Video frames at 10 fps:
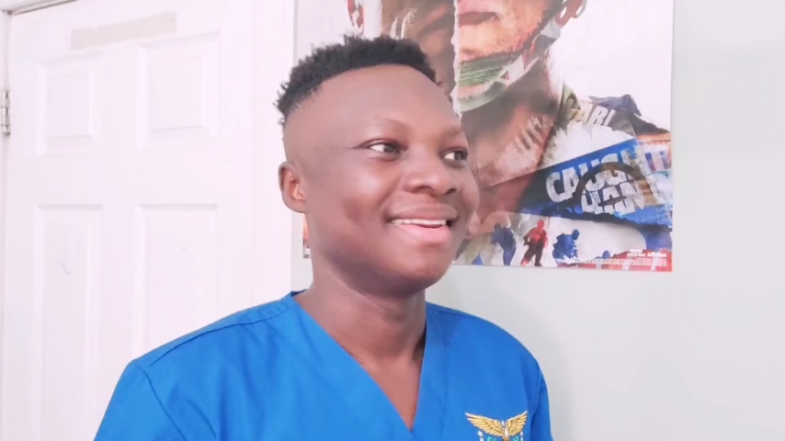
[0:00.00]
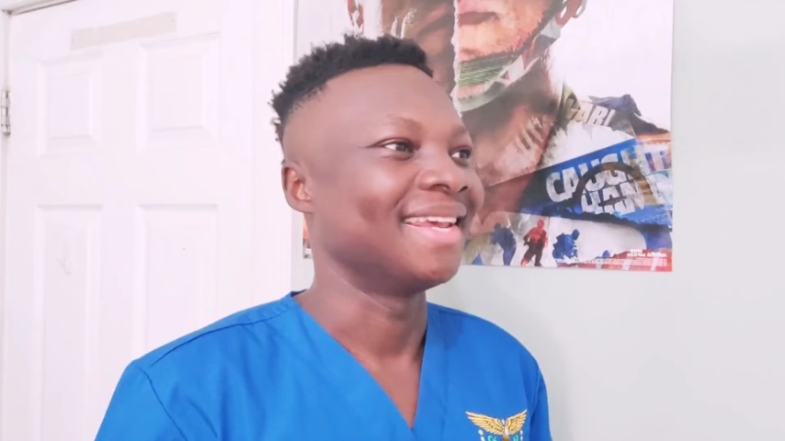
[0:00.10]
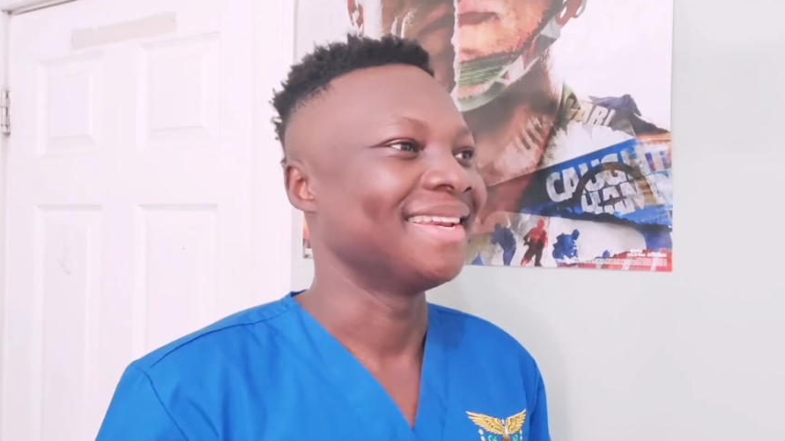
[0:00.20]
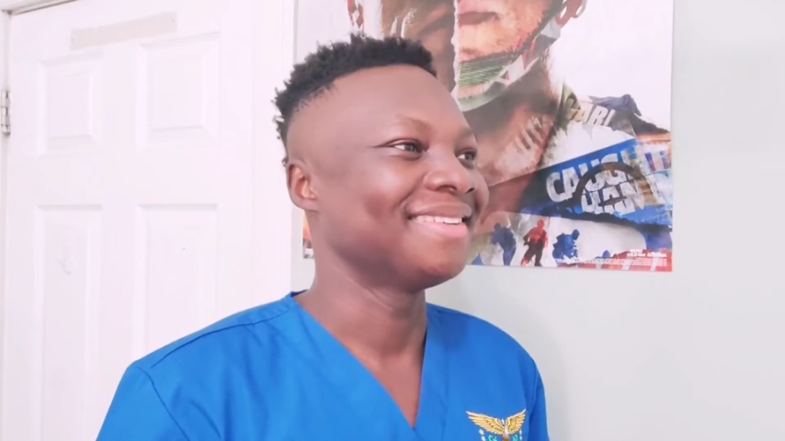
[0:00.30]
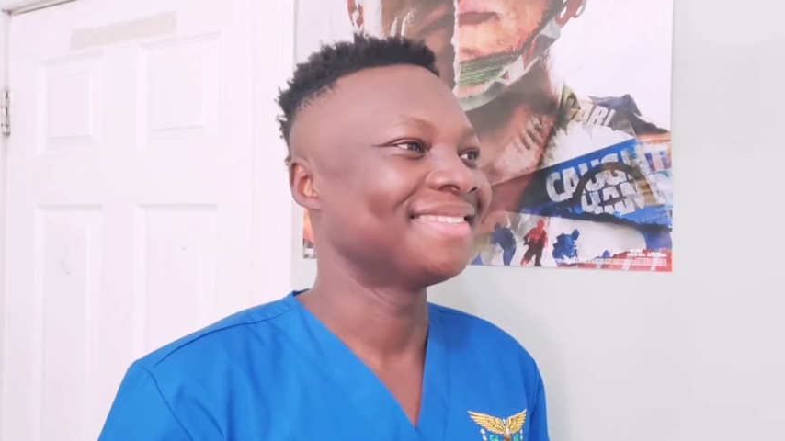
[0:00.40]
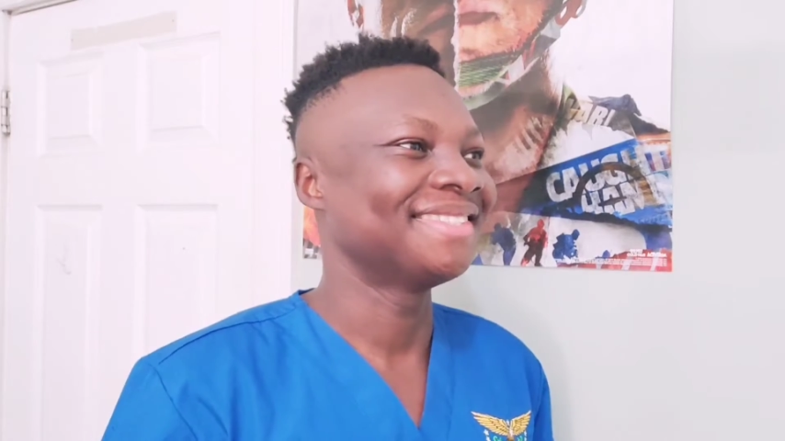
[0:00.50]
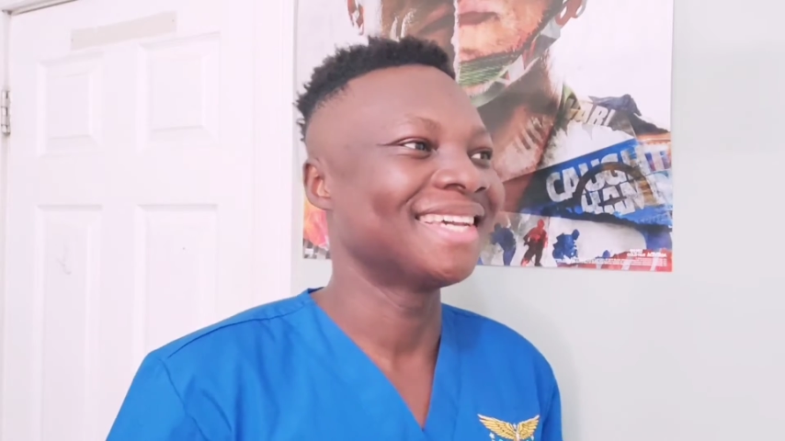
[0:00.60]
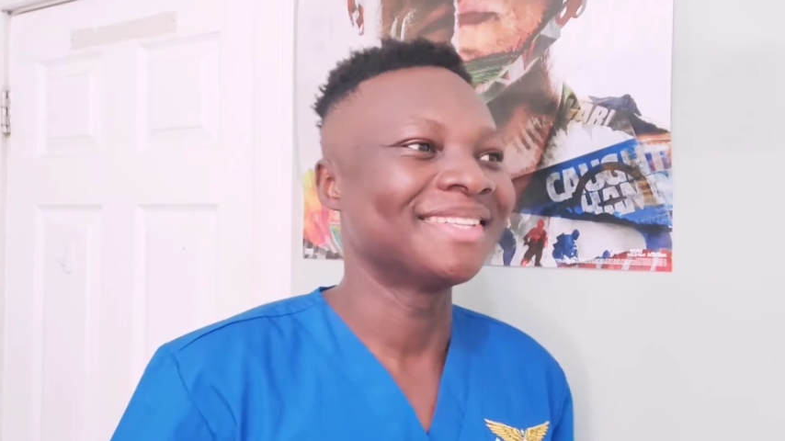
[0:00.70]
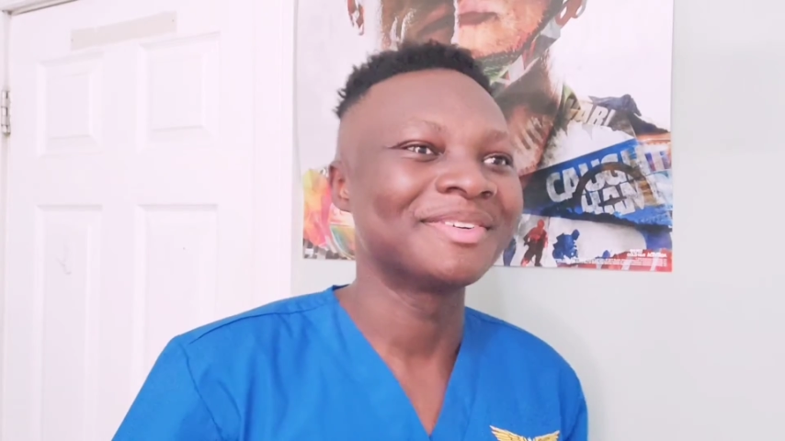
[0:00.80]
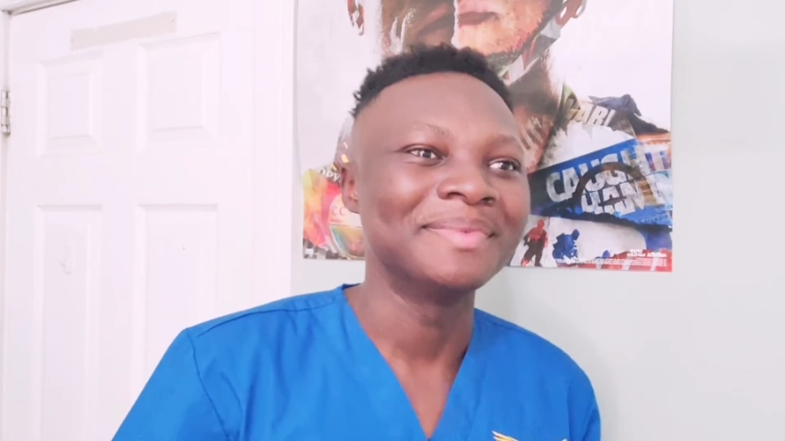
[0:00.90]
Ladies and
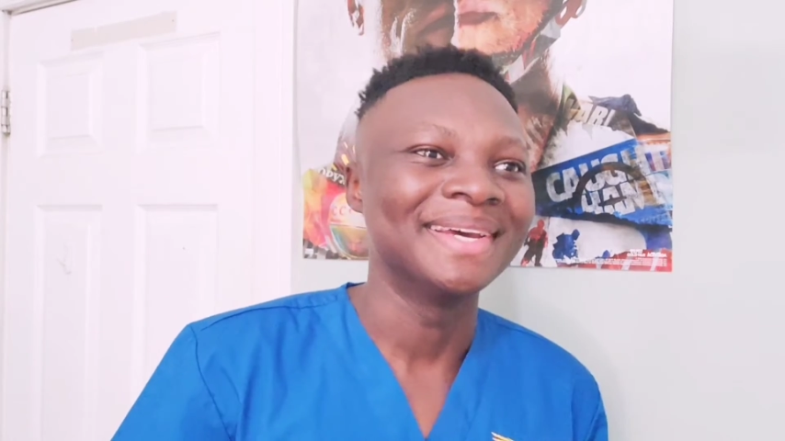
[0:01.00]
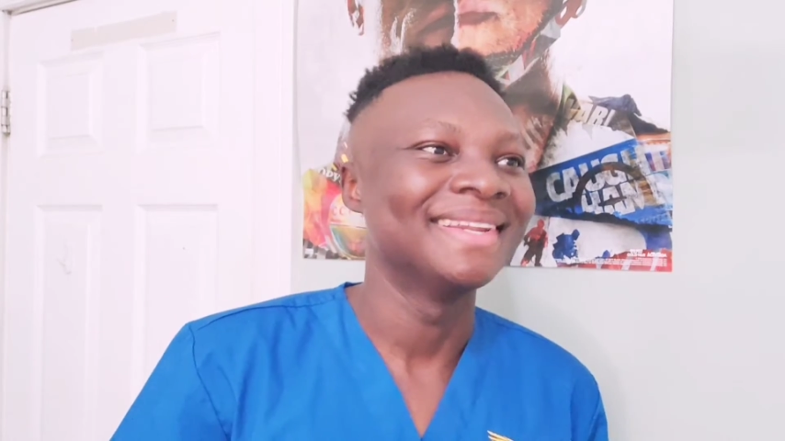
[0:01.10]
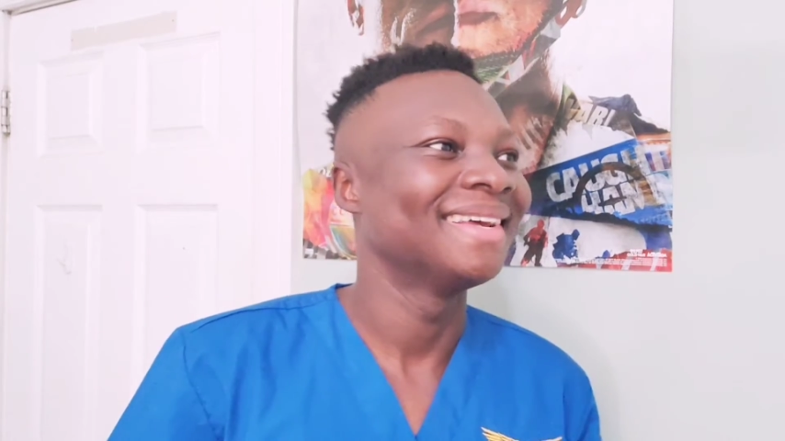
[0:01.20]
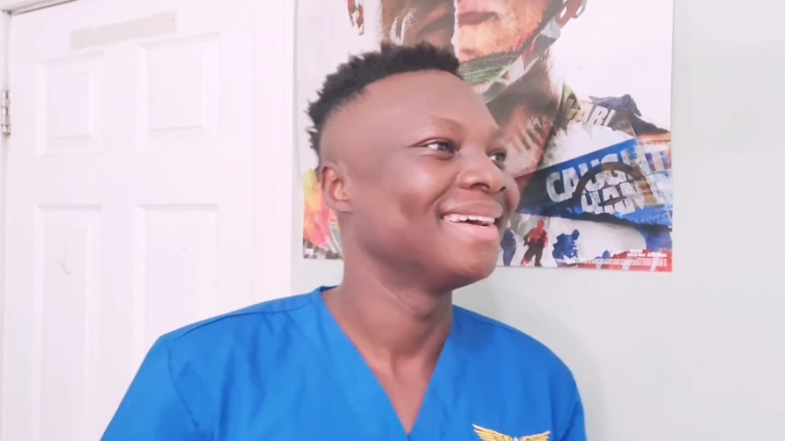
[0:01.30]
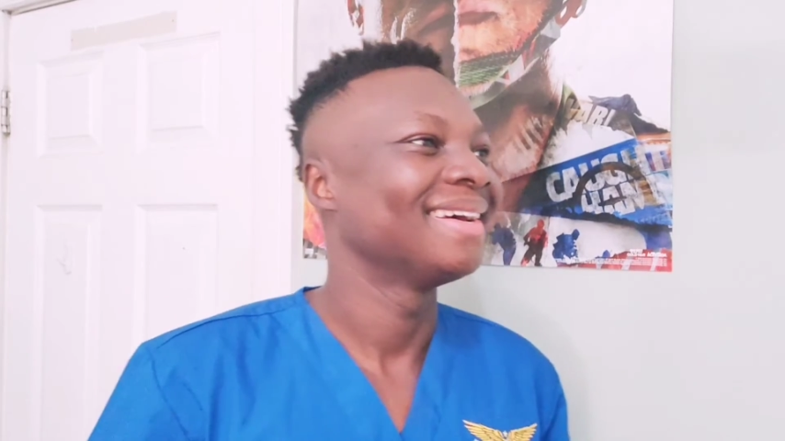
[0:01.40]
gentlemen.